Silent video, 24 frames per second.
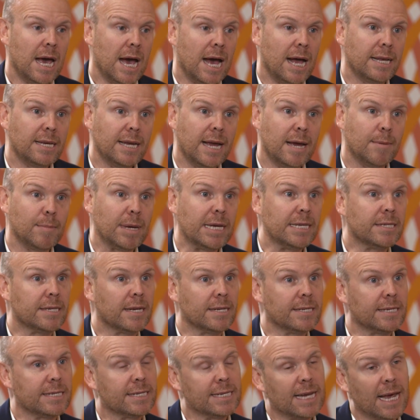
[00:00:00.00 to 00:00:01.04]
And yet he's
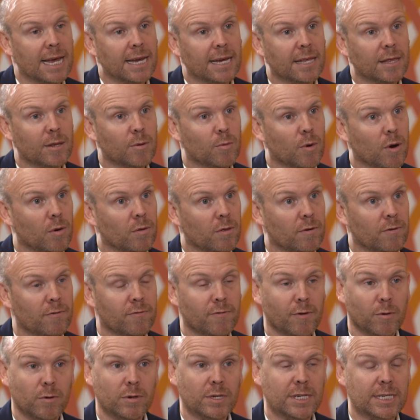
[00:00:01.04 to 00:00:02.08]
undertaken the role of
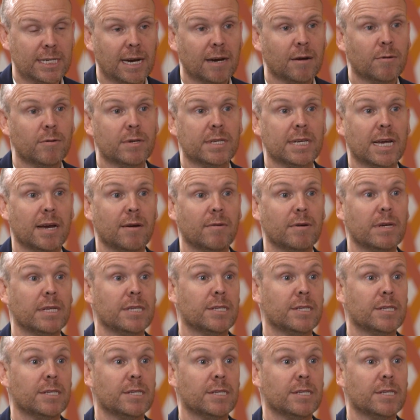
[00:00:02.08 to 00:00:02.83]
Foreign Secretary.